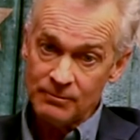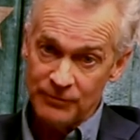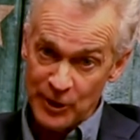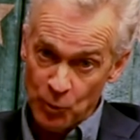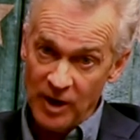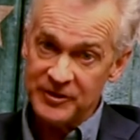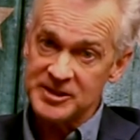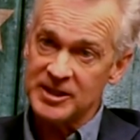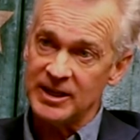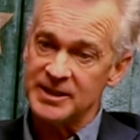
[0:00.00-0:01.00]
They want
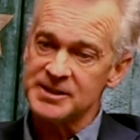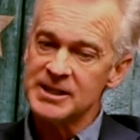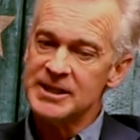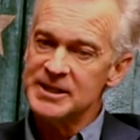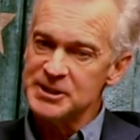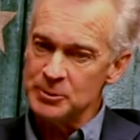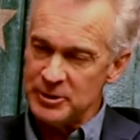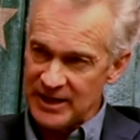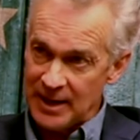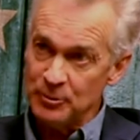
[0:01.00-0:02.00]
these kids to
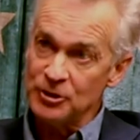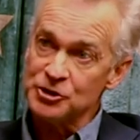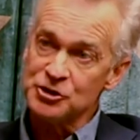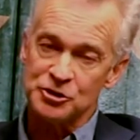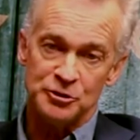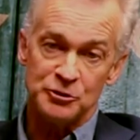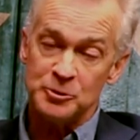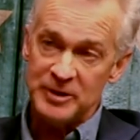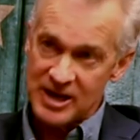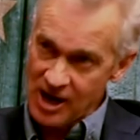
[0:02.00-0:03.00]
be able to to
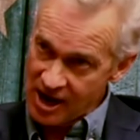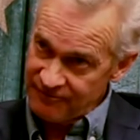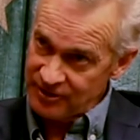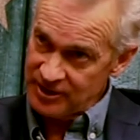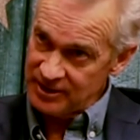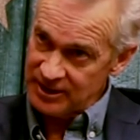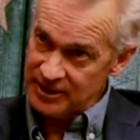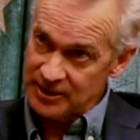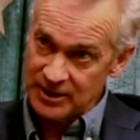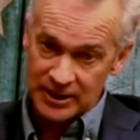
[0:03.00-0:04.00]
be confident
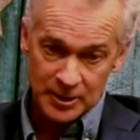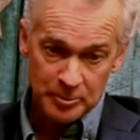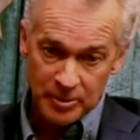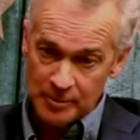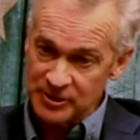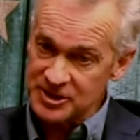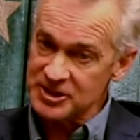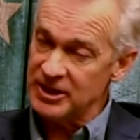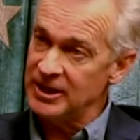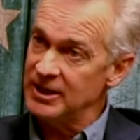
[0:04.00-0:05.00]
in, in a public
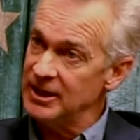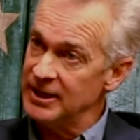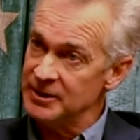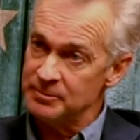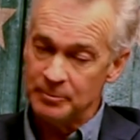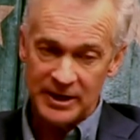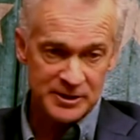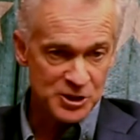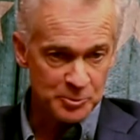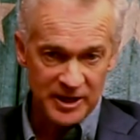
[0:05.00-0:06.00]
scene and
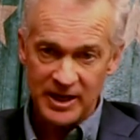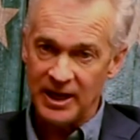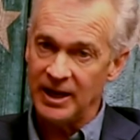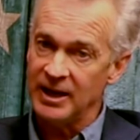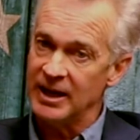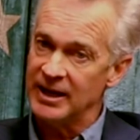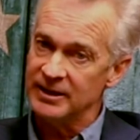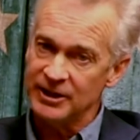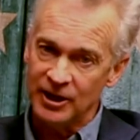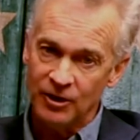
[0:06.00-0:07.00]
and speaking
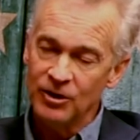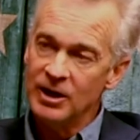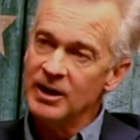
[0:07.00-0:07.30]
and you know